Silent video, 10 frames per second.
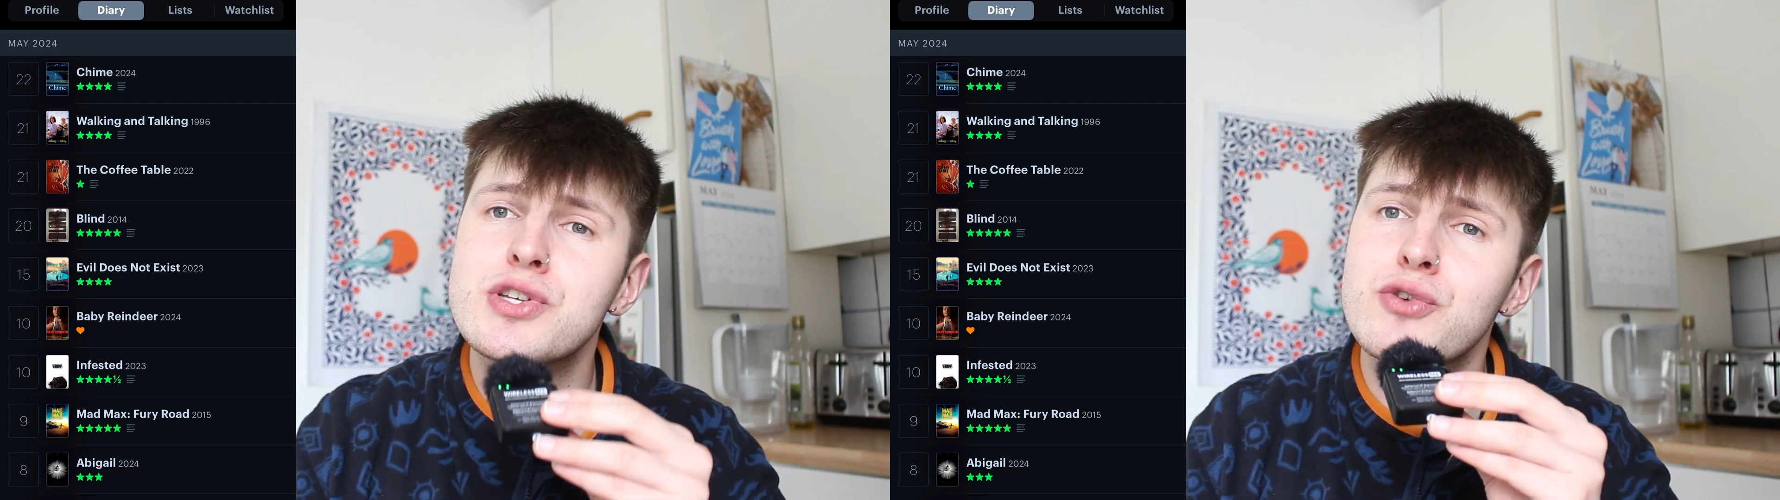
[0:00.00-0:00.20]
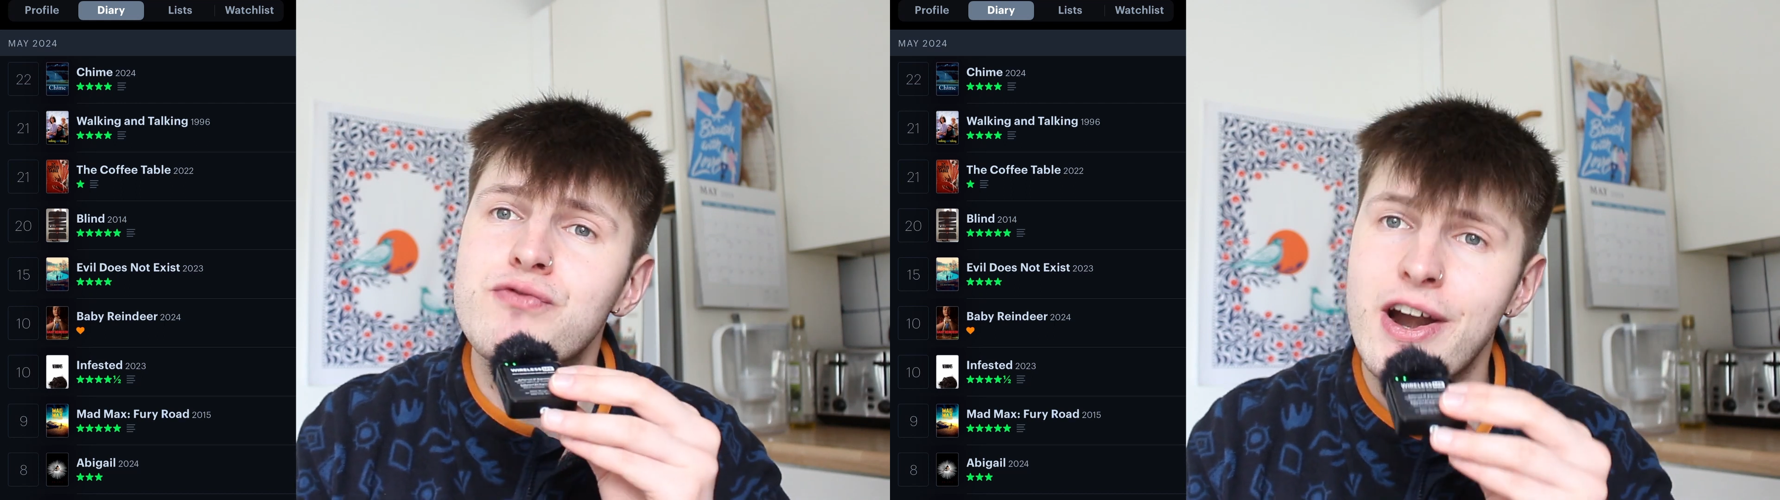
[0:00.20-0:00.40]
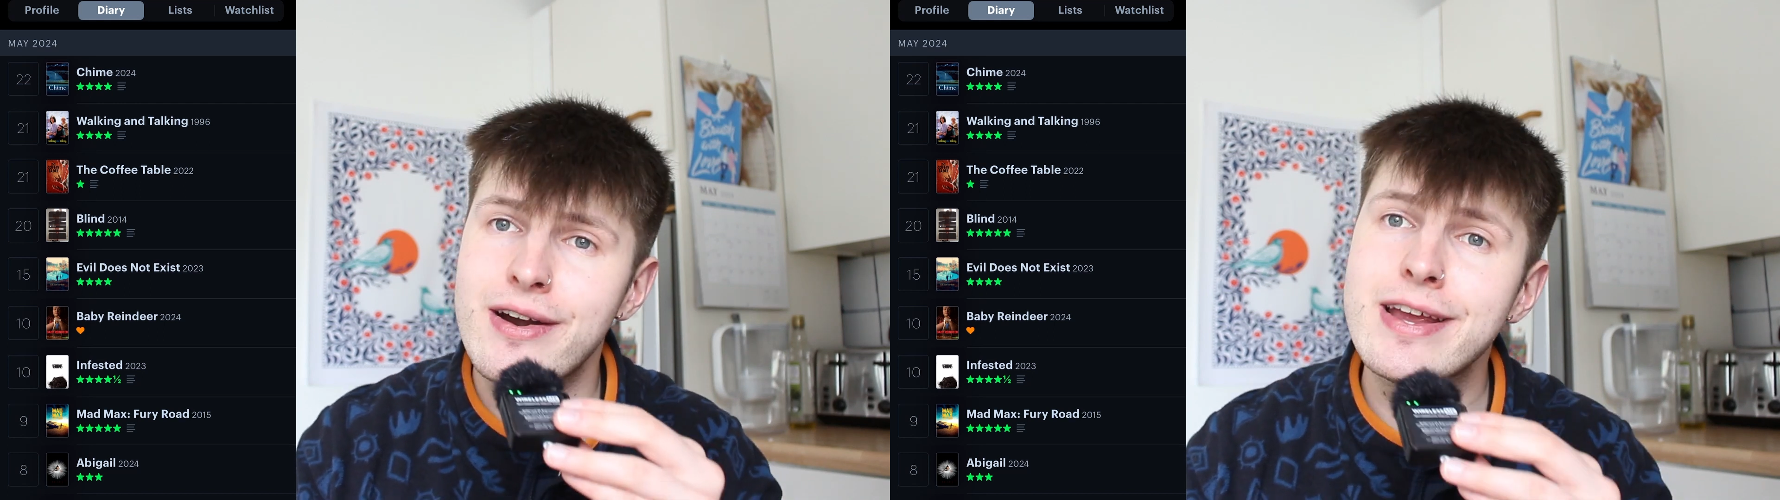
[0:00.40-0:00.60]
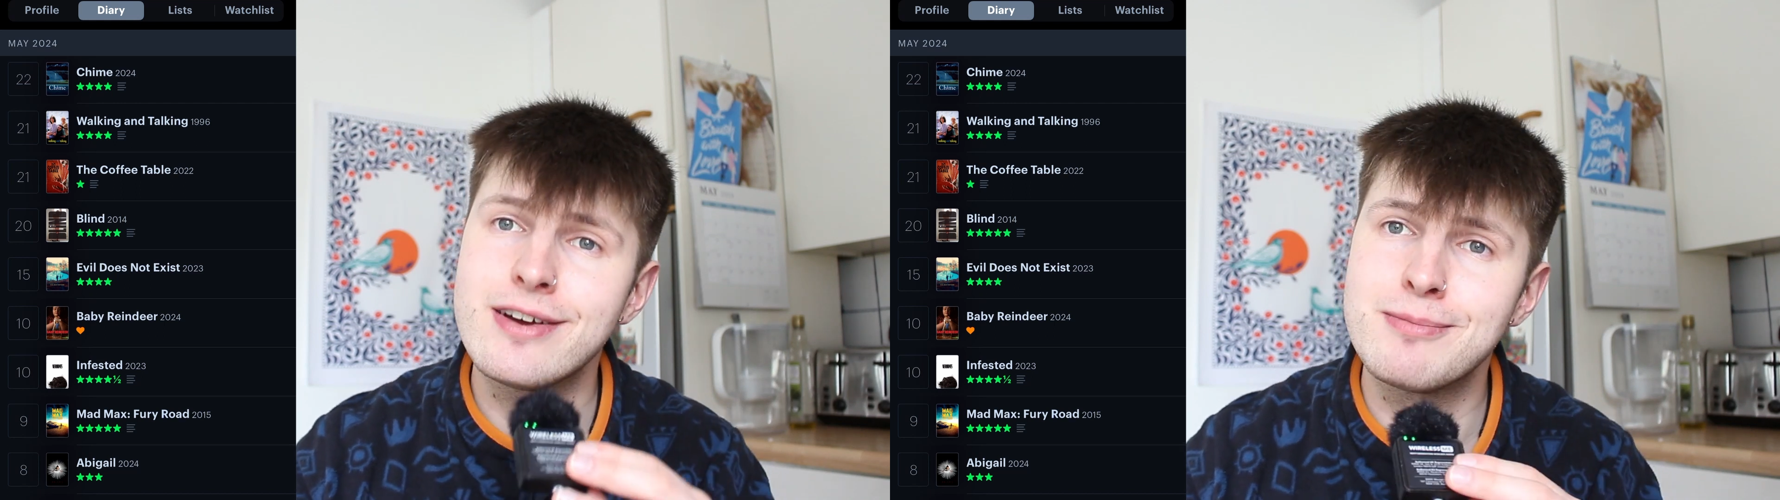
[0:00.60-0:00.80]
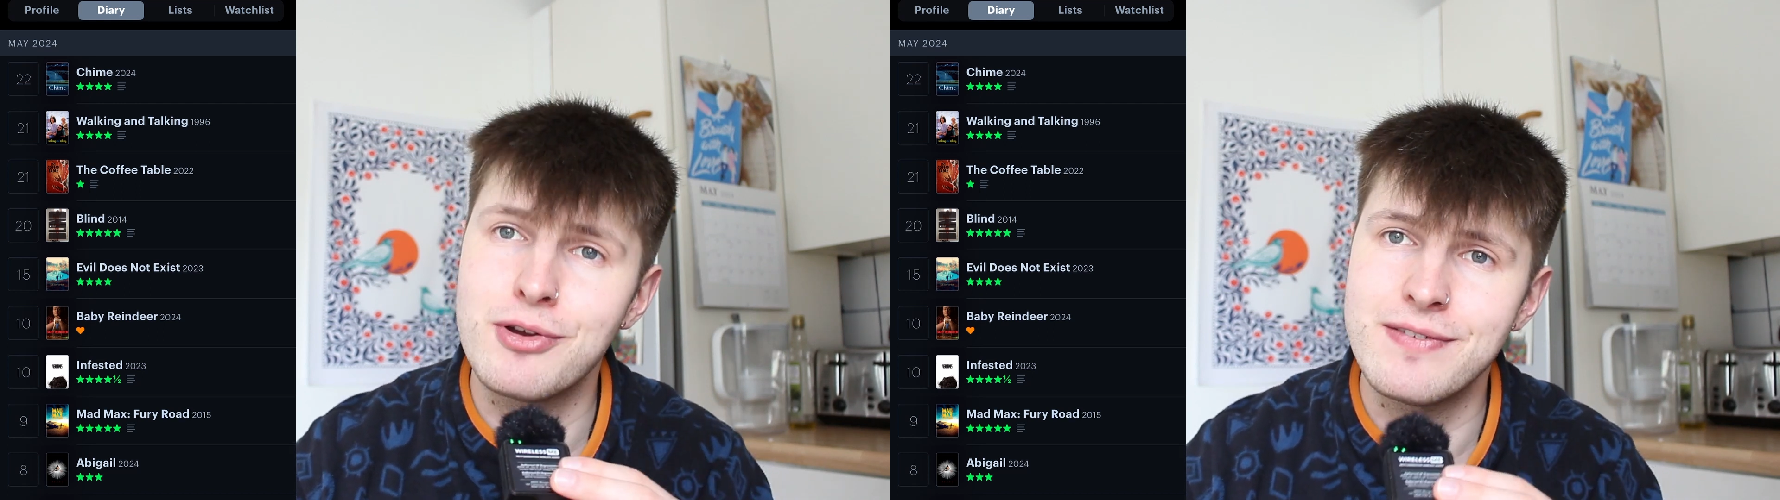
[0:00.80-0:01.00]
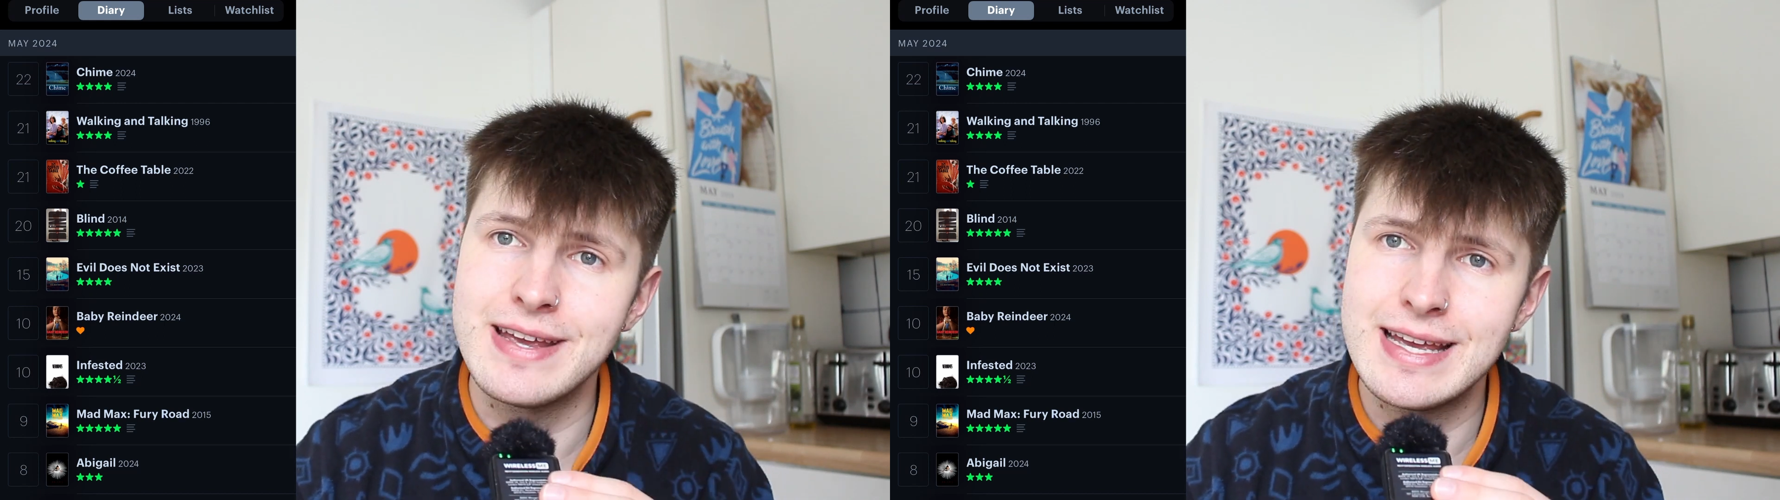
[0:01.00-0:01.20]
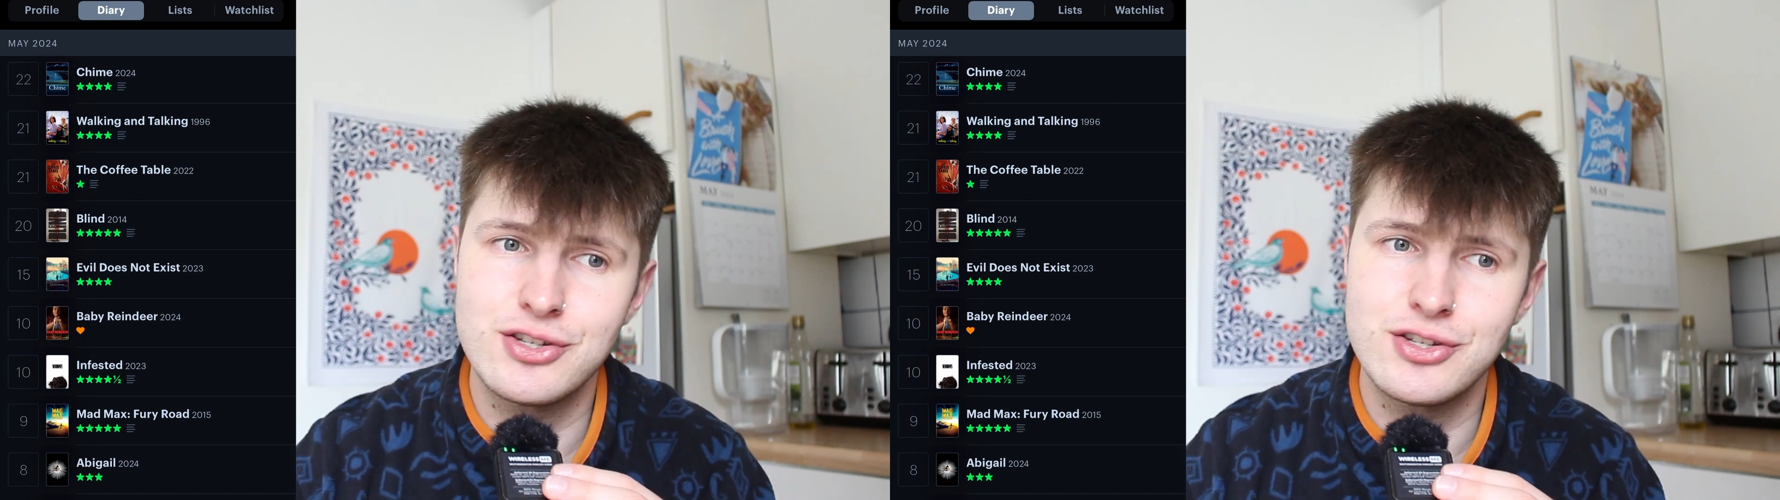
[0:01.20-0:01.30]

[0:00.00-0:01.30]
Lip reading: a very good movie.